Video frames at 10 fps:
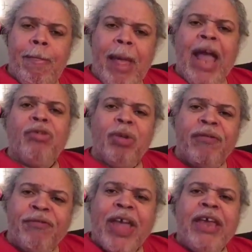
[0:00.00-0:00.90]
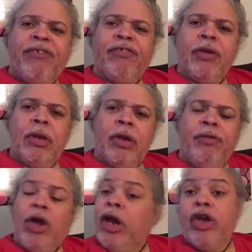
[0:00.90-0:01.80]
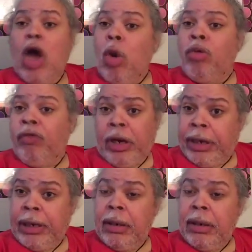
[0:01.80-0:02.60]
as we face the unknown, really.